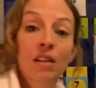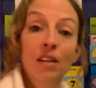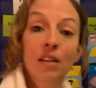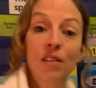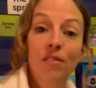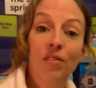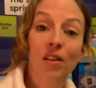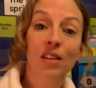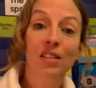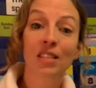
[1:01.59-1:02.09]

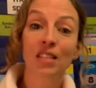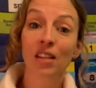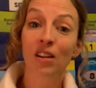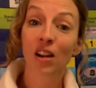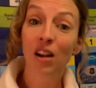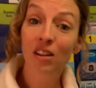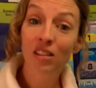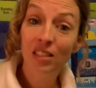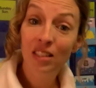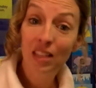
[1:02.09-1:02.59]
Friends, there
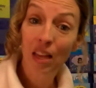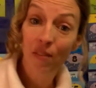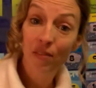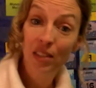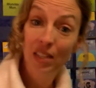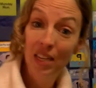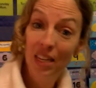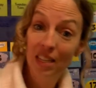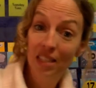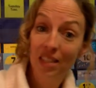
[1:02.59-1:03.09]
are
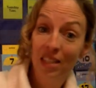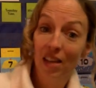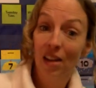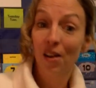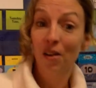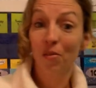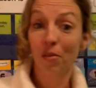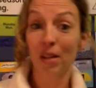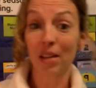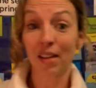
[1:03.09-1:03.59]
7 days in
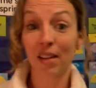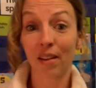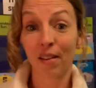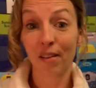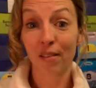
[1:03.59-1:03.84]
our week.